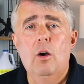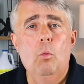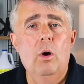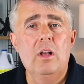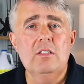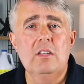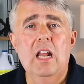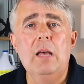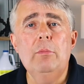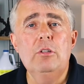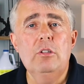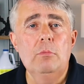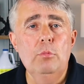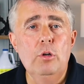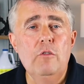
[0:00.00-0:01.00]
wasn't able
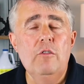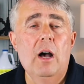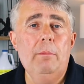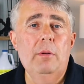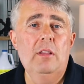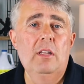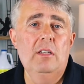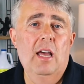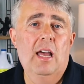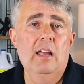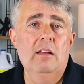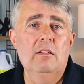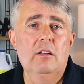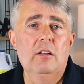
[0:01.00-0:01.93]
to move up in the day.